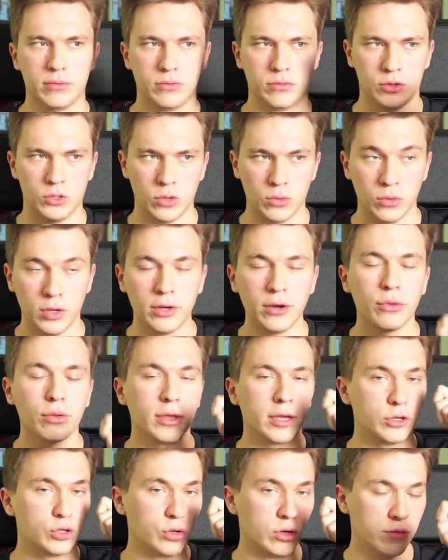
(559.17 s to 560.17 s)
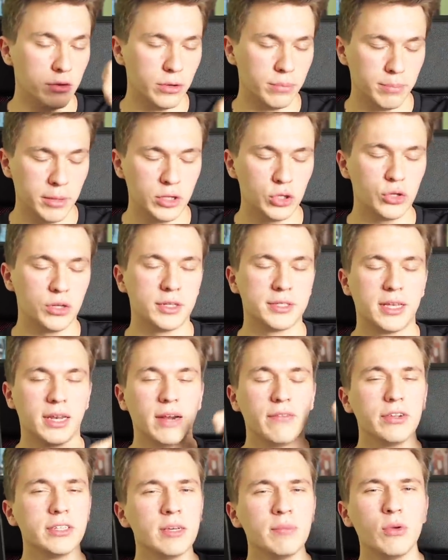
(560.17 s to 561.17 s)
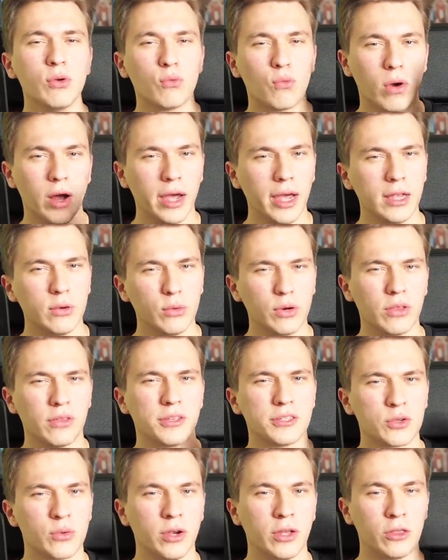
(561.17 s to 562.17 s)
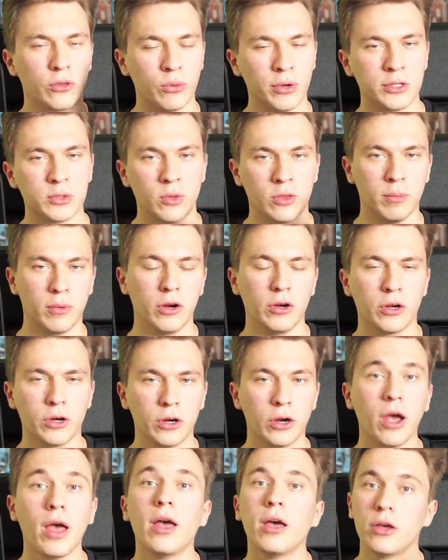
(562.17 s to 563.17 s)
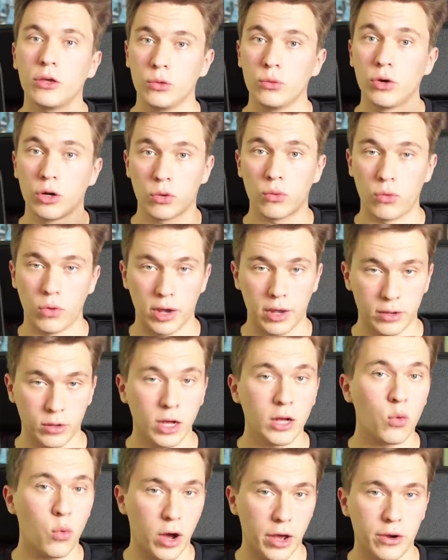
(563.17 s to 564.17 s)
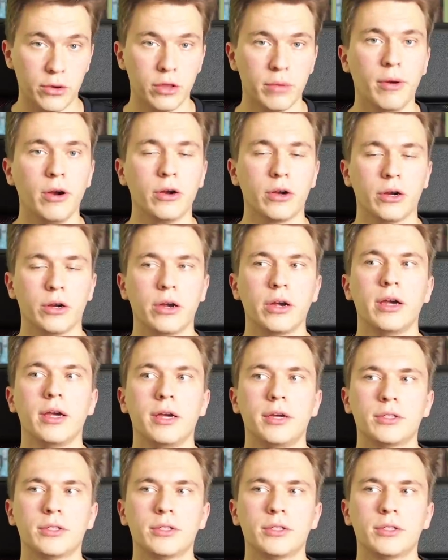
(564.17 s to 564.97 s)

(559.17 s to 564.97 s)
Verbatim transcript: so another thing I should have not mentioned is that every time you ride one of these grade 3s with a marker, you acquire the marker.